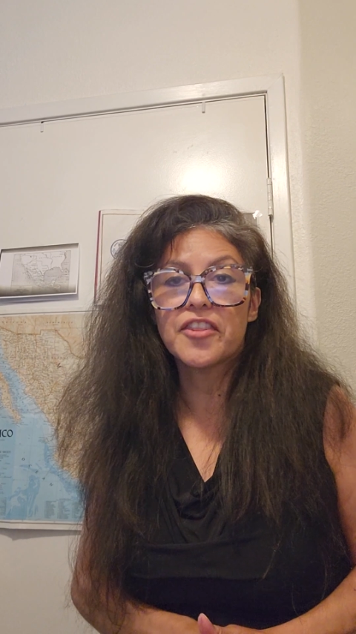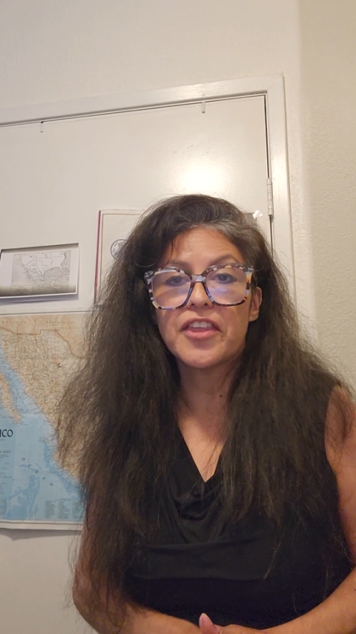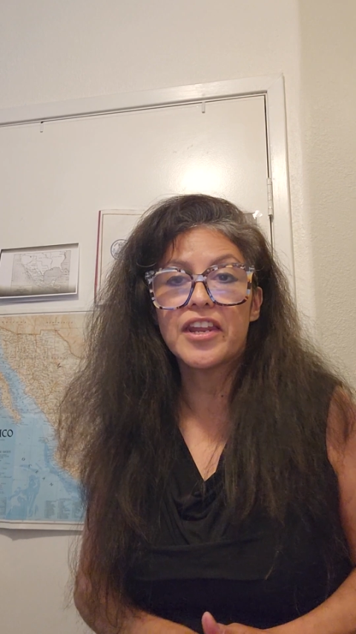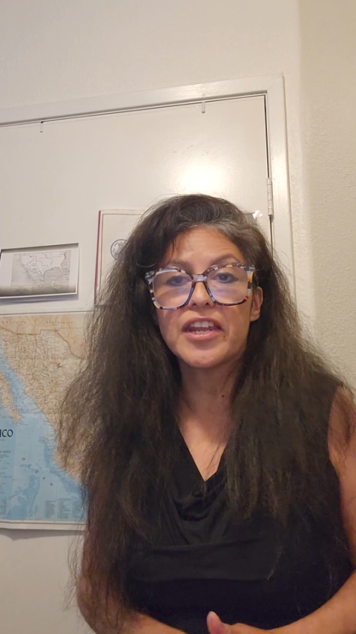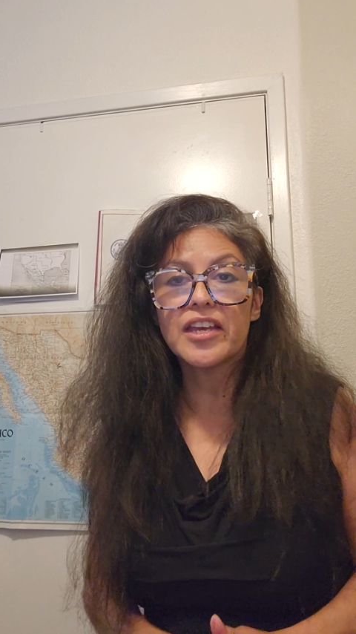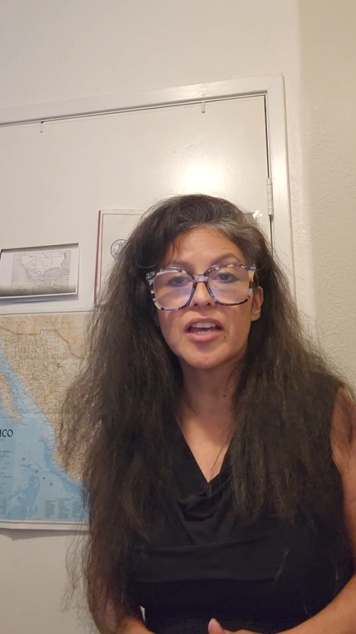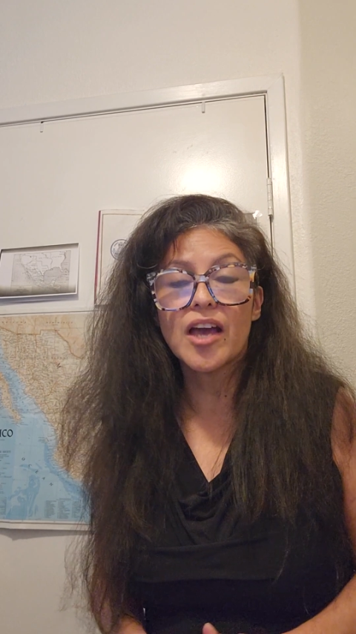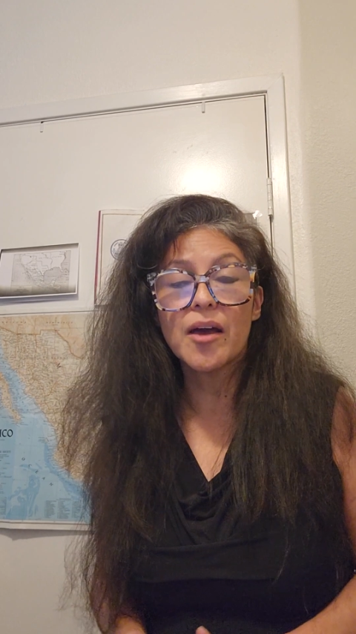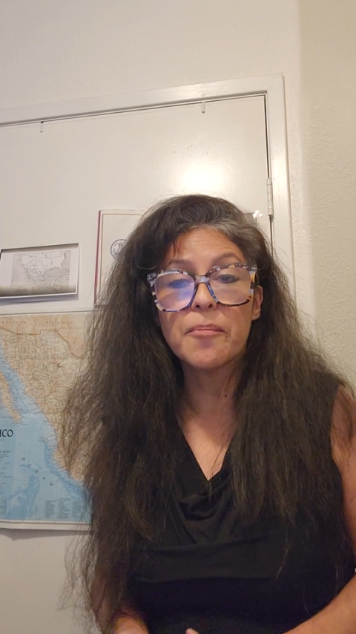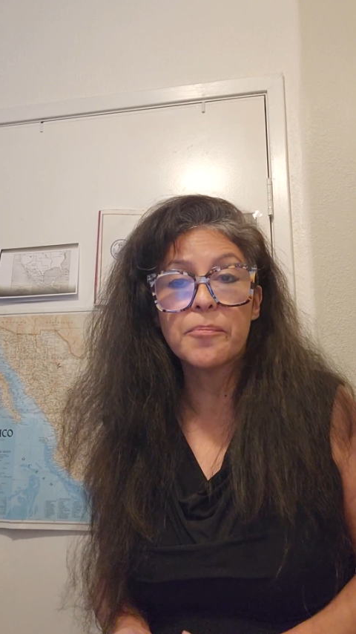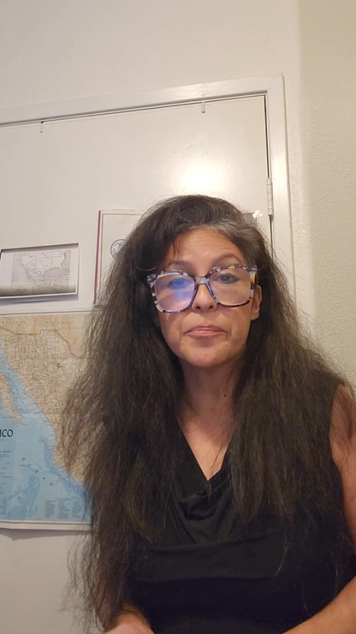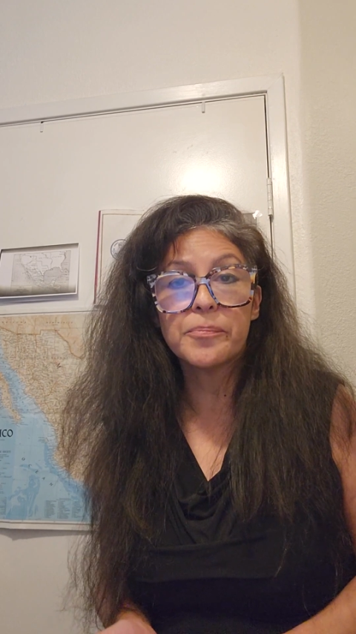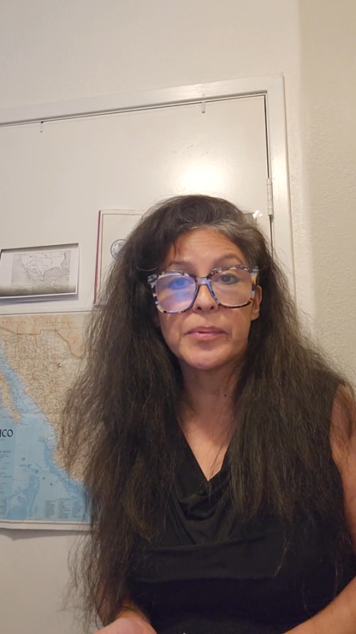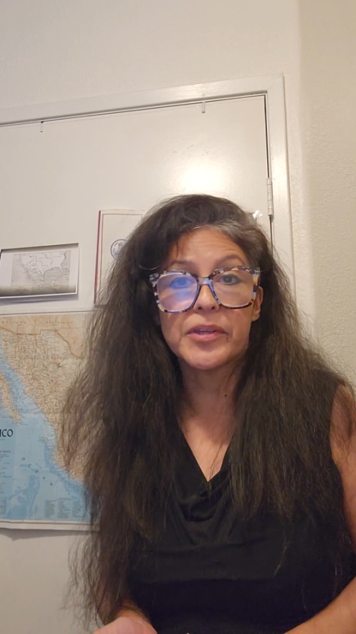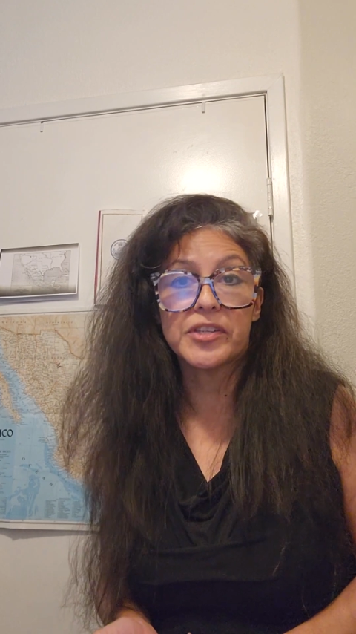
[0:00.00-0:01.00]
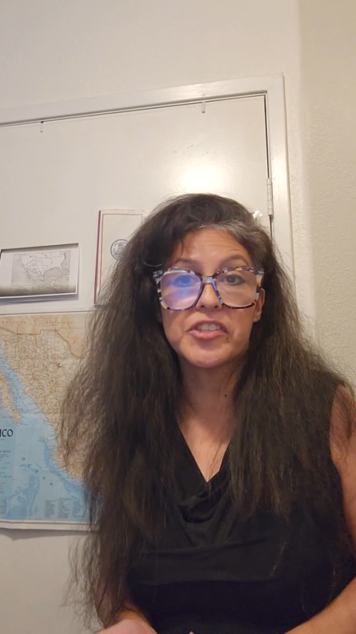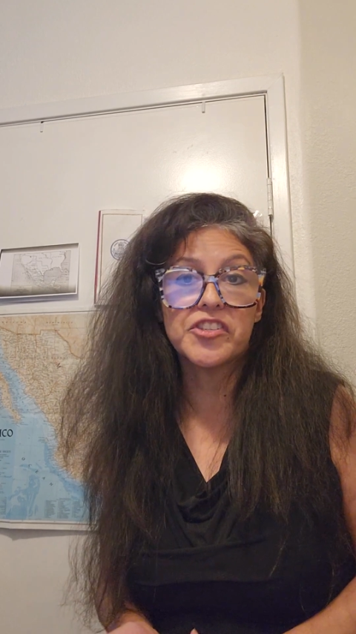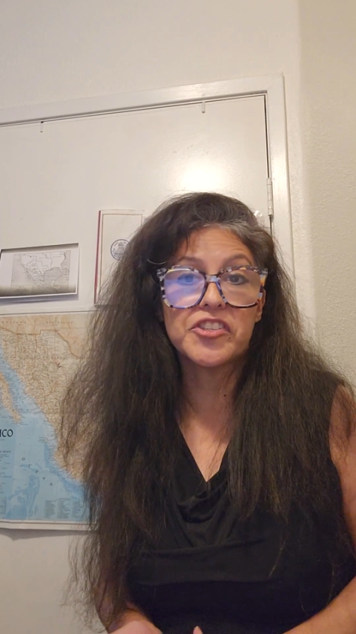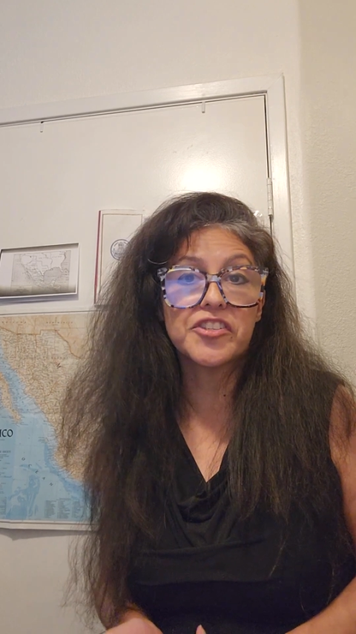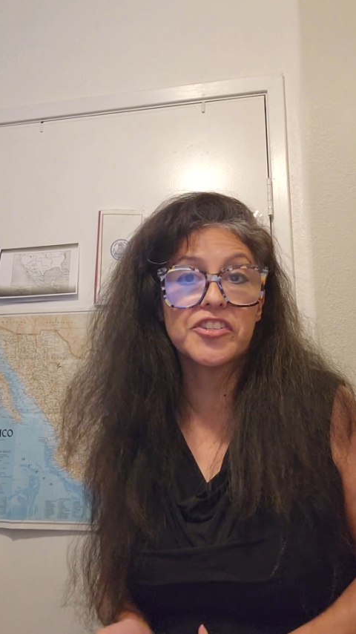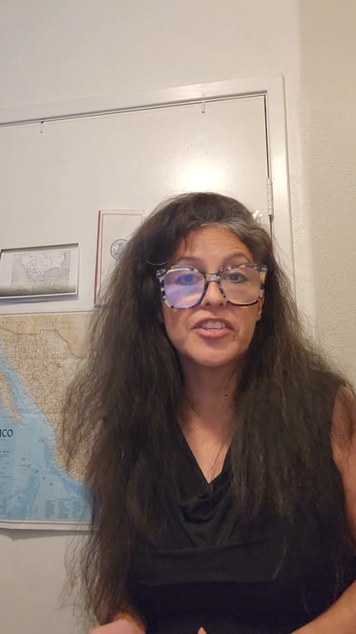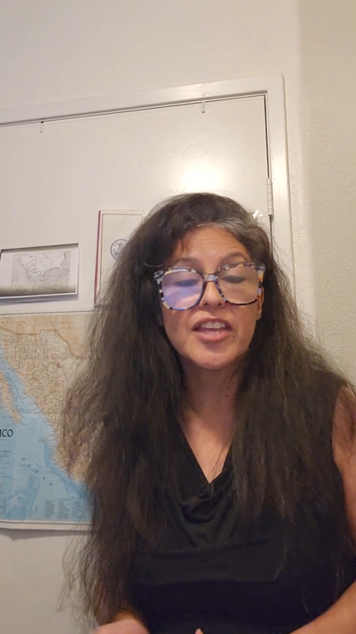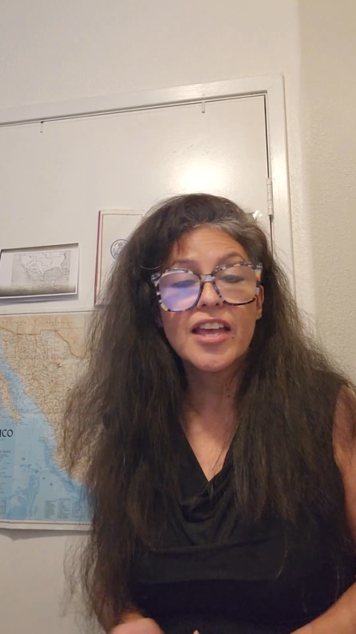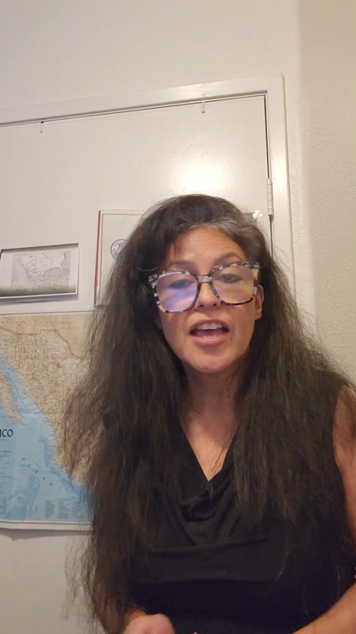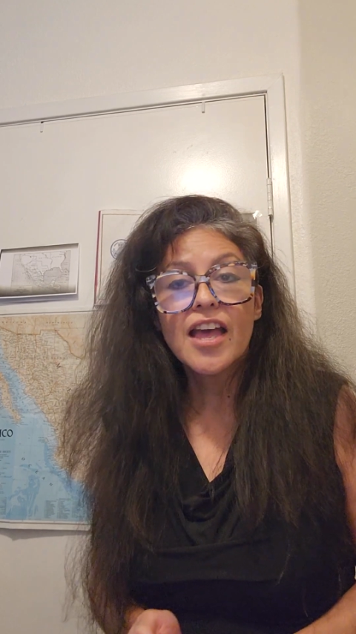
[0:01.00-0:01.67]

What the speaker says: that encompass